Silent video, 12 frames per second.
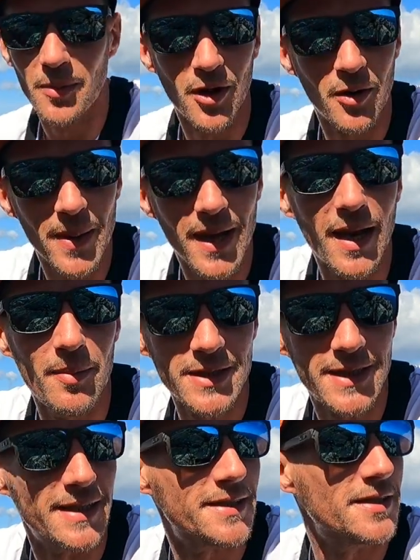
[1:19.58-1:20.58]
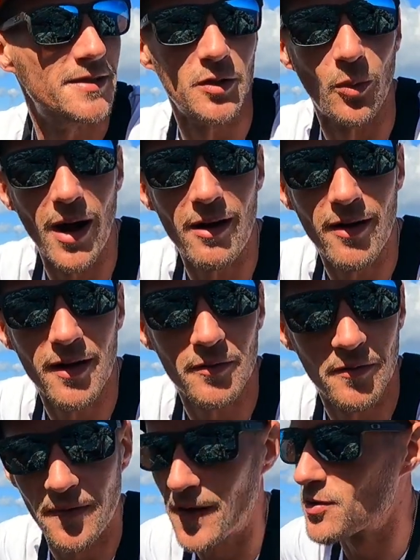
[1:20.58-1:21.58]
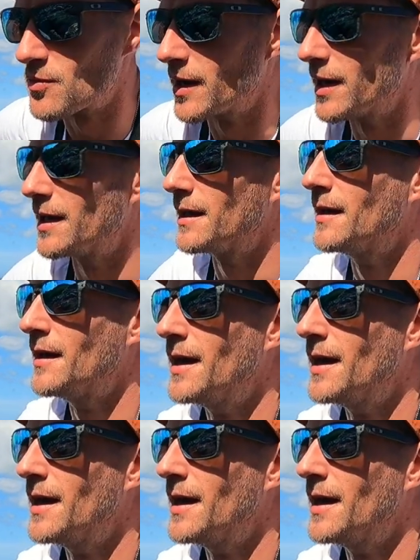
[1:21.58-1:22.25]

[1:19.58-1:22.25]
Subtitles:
I'm going to be limited to where I can fish really.